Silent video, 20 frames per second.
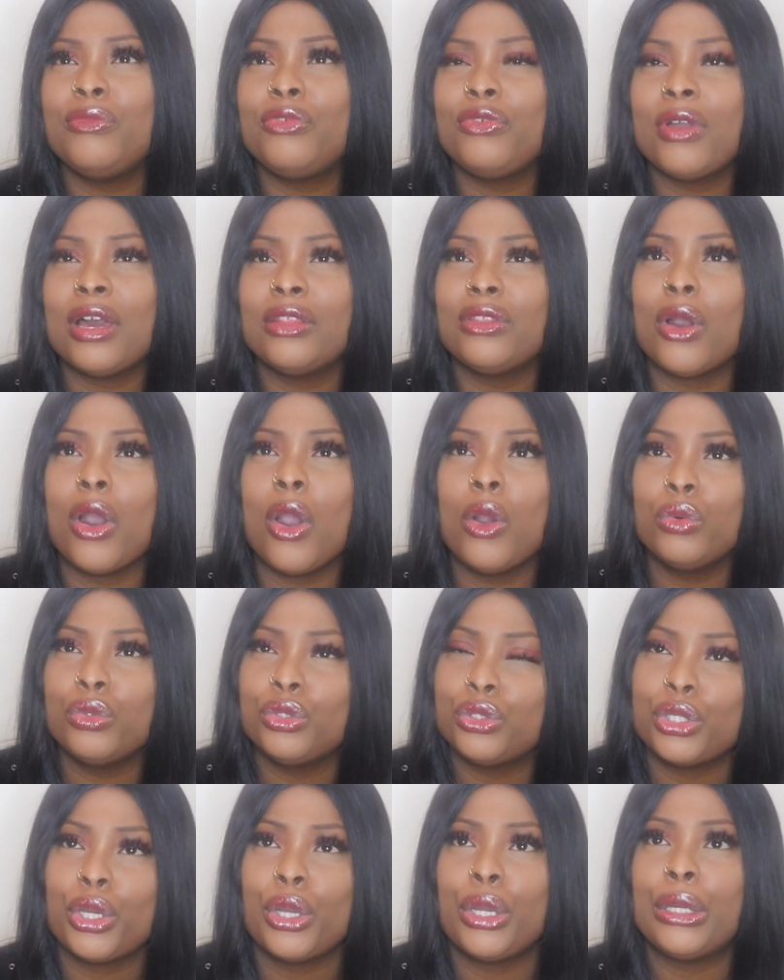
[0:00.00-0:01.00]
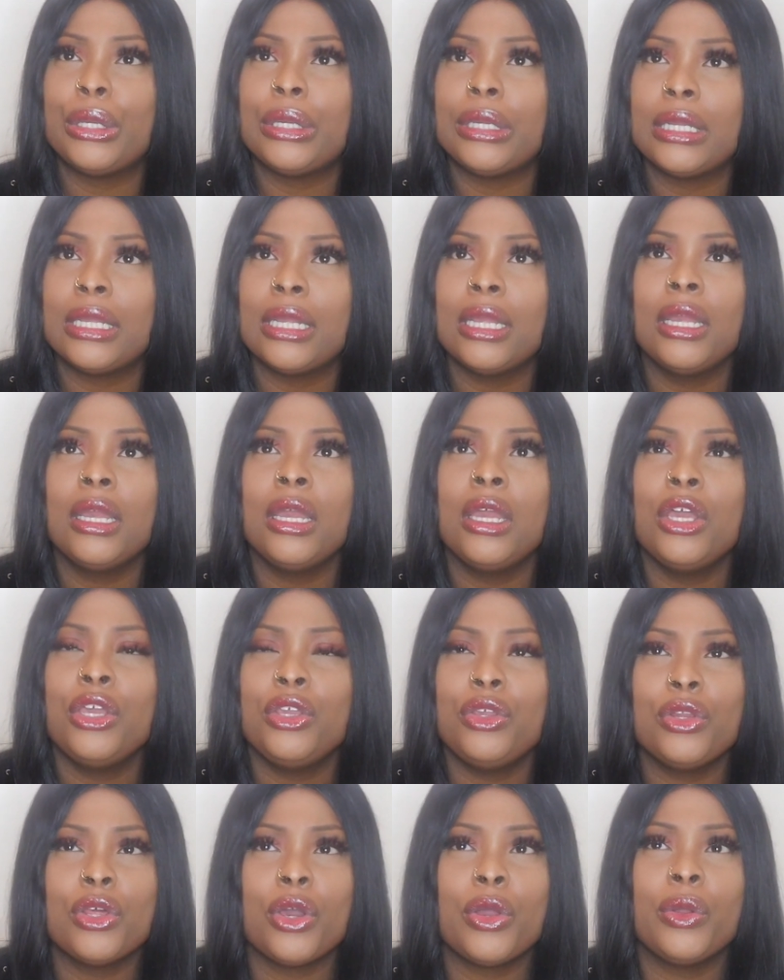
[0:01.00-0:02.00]
throughout the whole show.
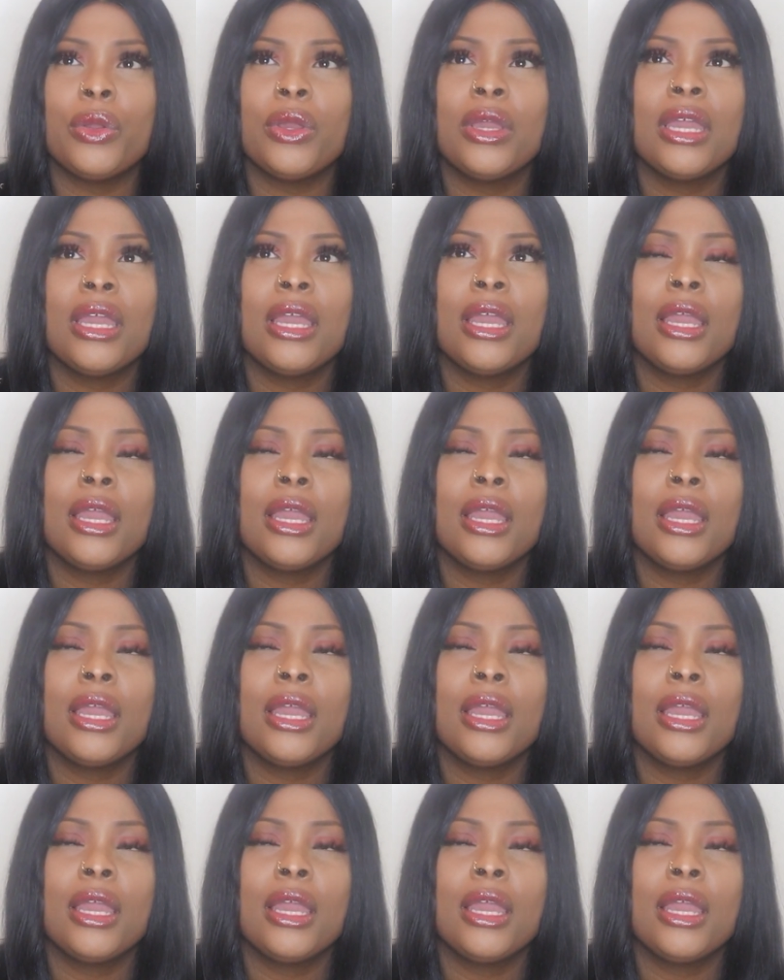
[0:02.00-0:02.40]
You know,